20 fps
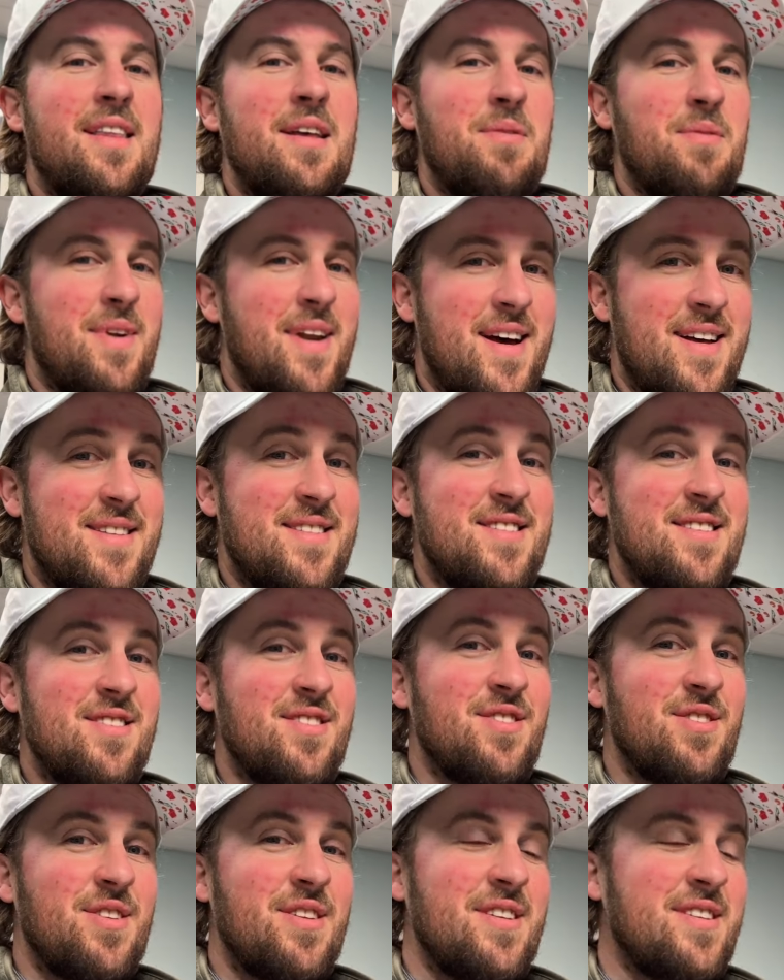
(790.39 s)
They were not
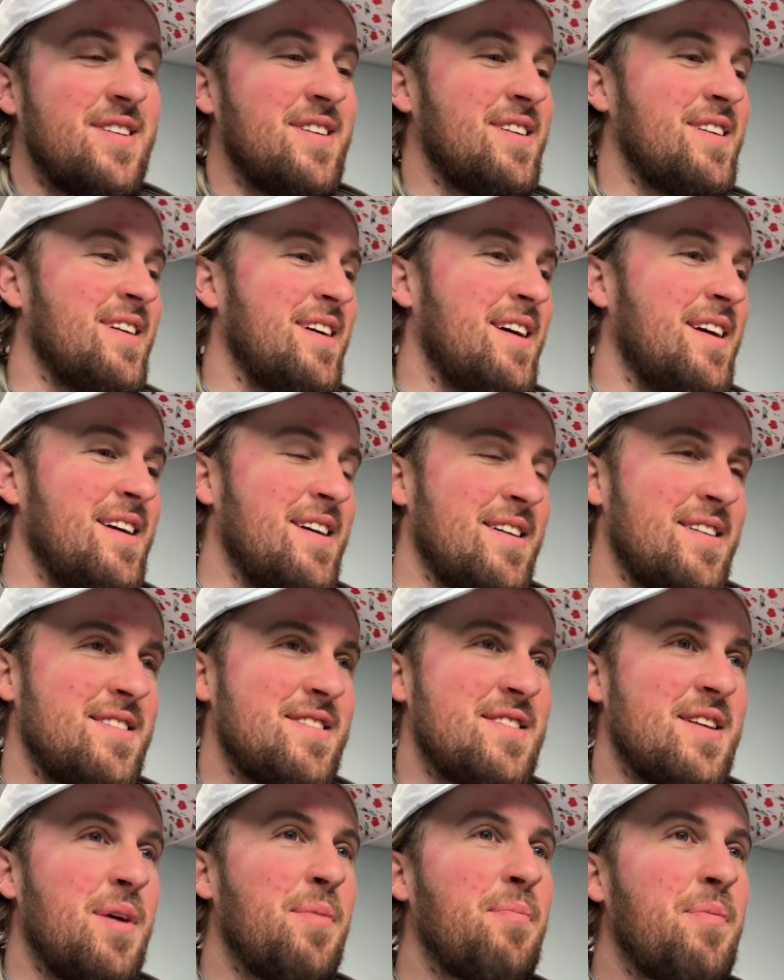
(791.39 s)
sealed.
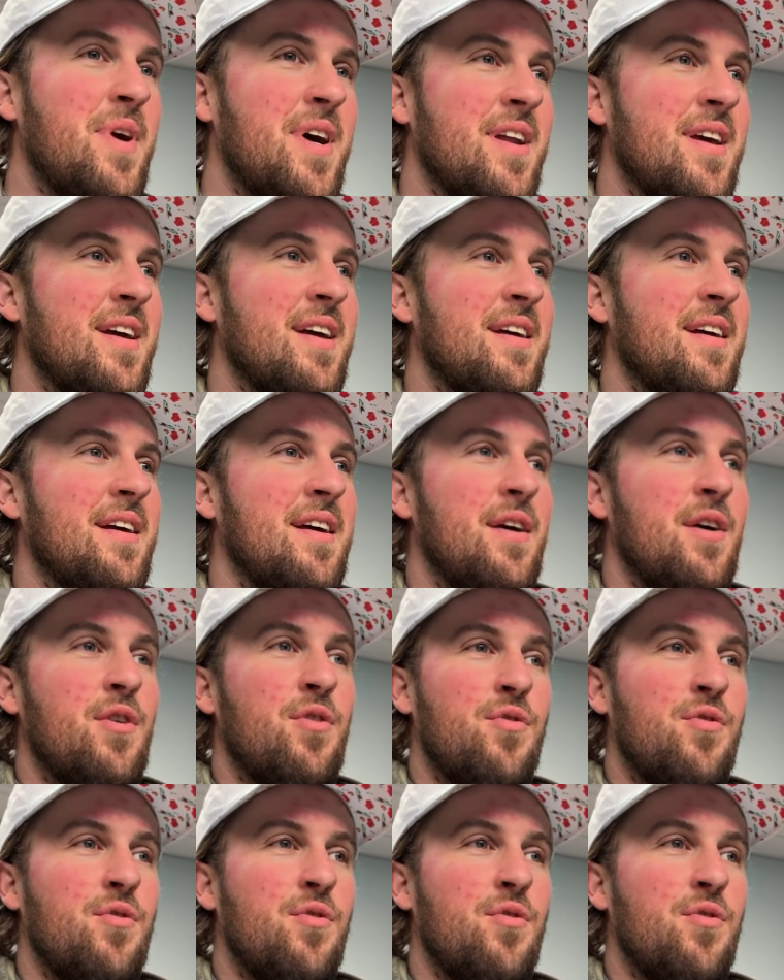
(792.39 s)
Somebody